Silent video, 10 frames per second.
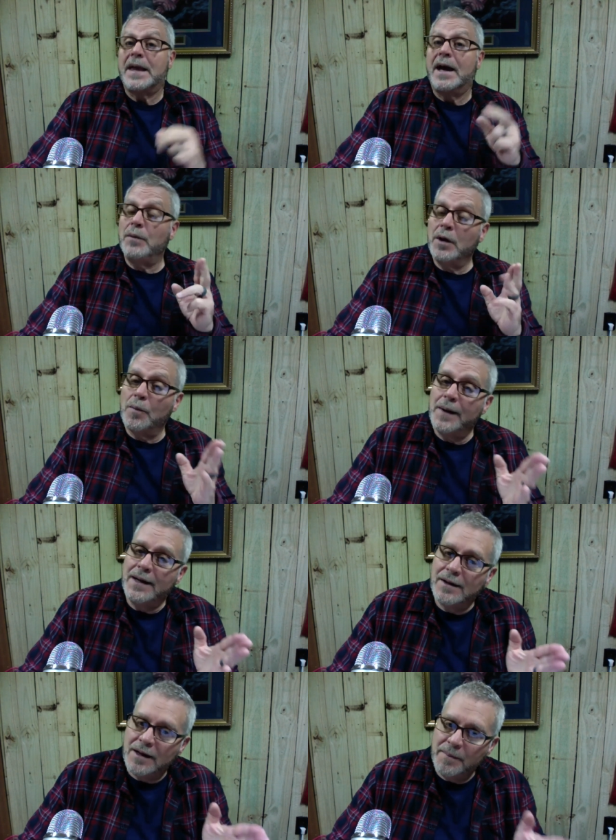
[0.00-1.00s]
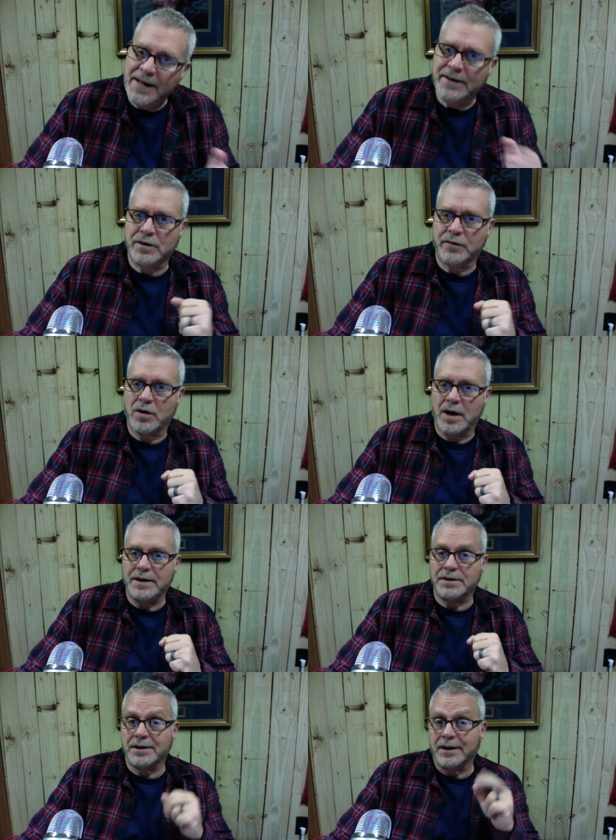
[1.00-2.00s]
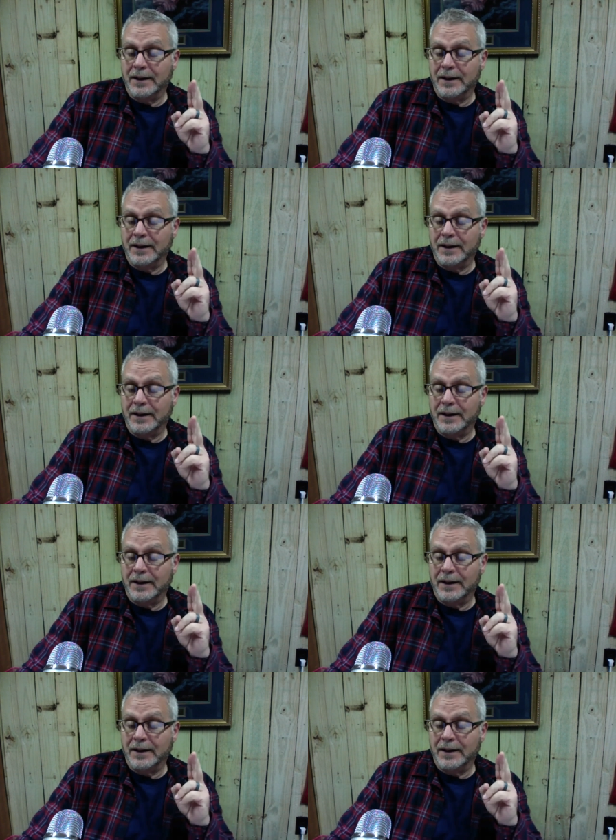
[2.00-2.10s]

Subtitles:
And we obey the commands of Christ.